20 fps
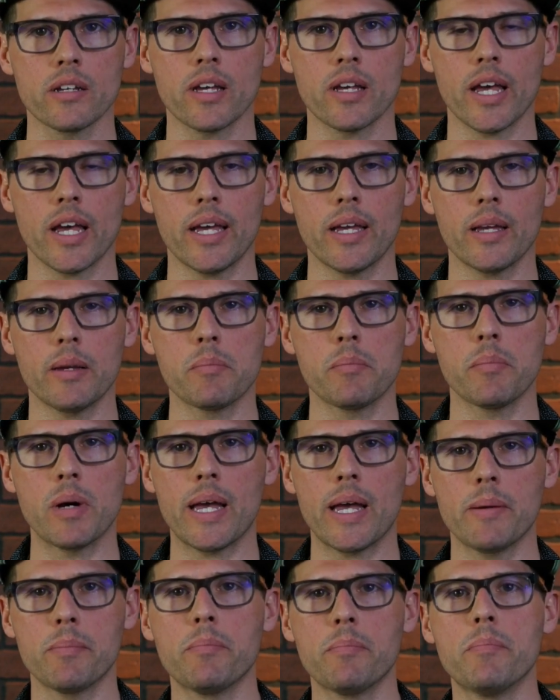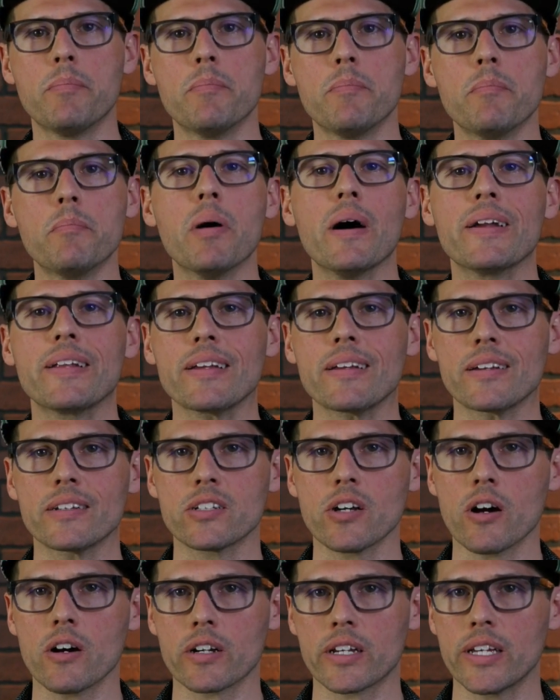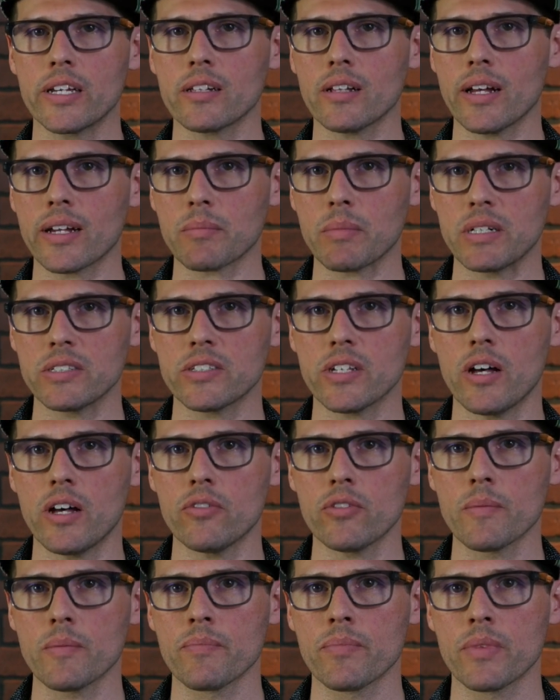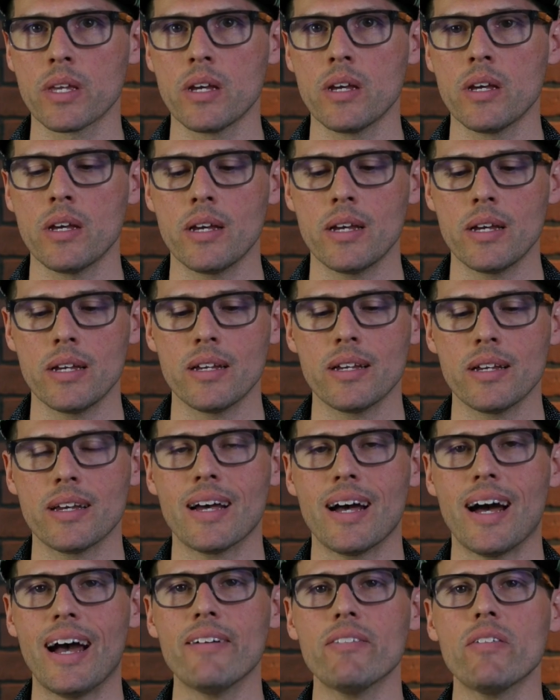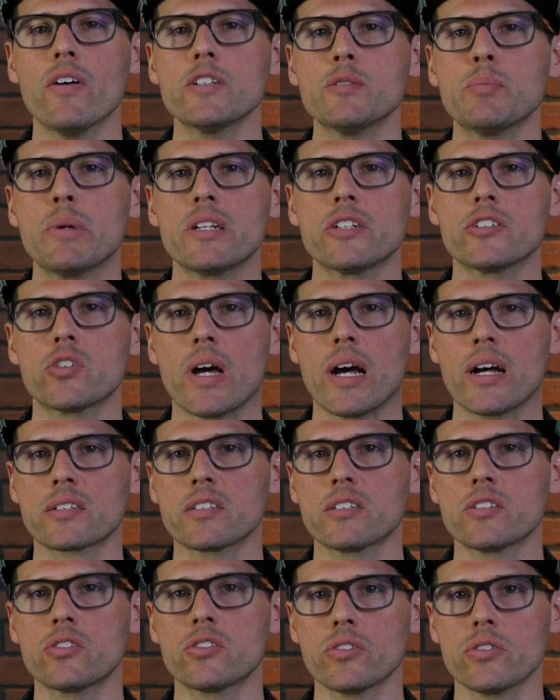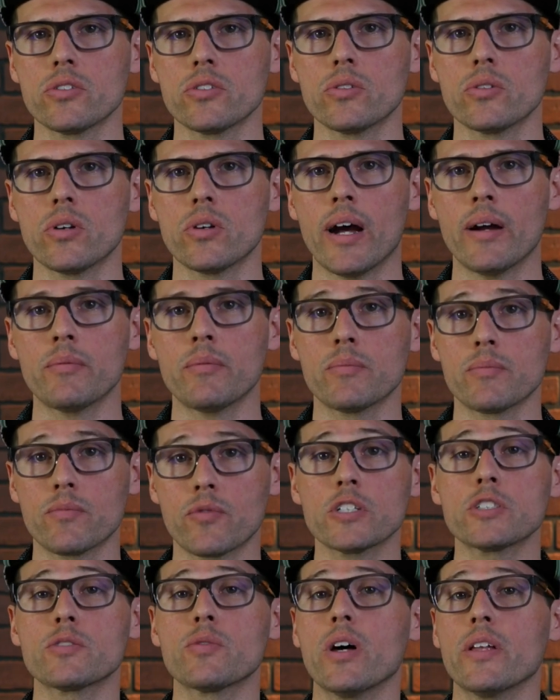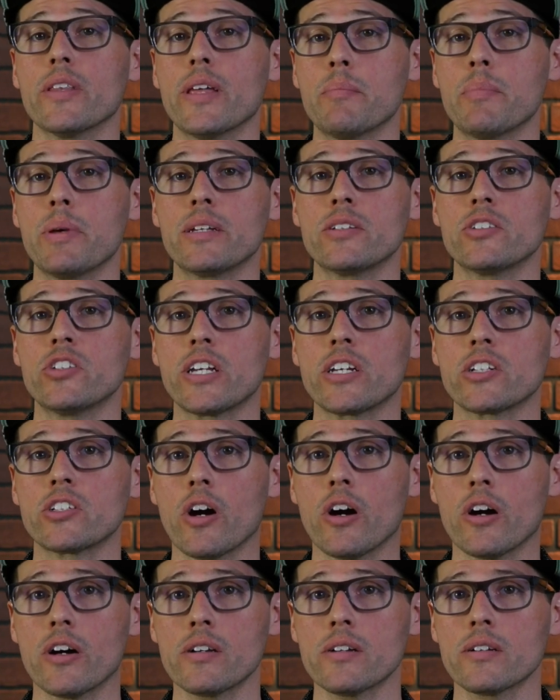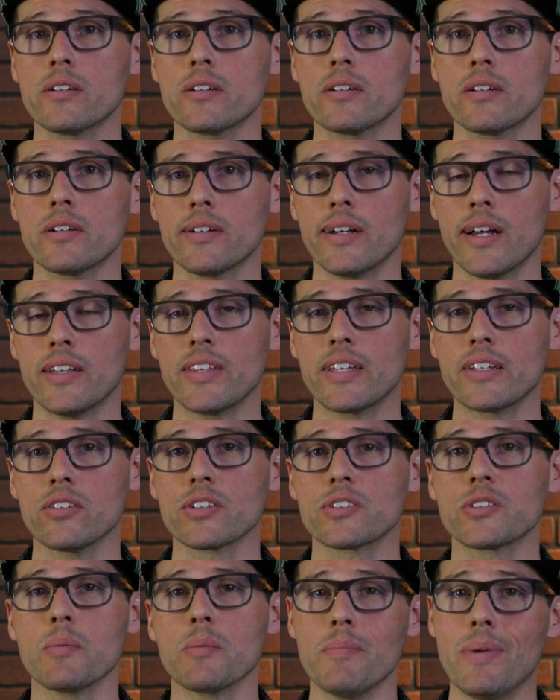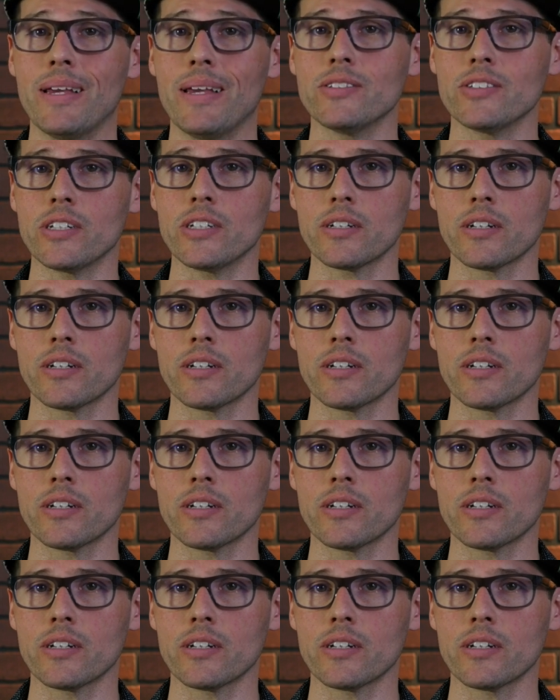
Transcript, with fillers: a budding guitar geek like myself? Yeah. I've always been attracted to, first of all, that B&G guitar, I think looks amazing.